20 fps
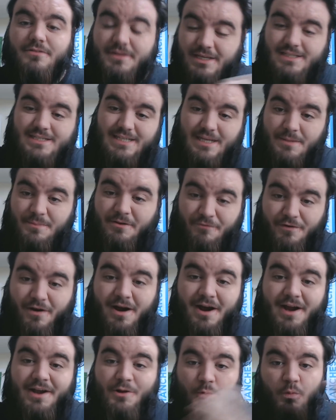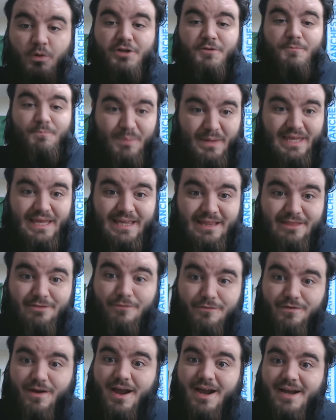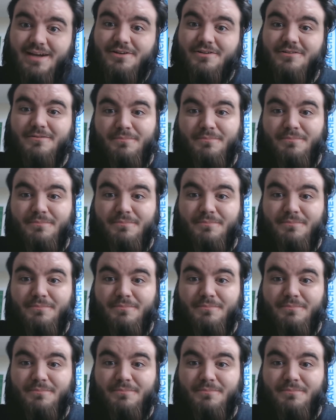This semi-final would be the final.